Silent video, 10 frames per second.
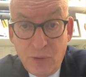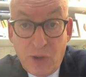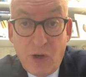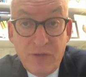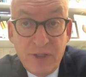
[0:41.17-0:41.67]
or
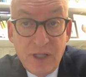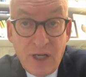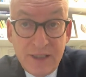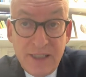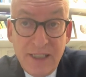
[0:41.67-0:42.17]
COVID
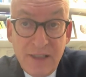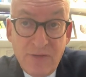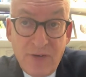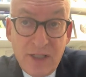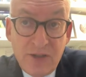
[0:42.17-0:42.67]
nineteen
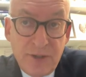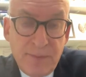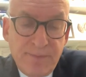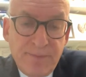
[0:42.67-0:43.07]
infection,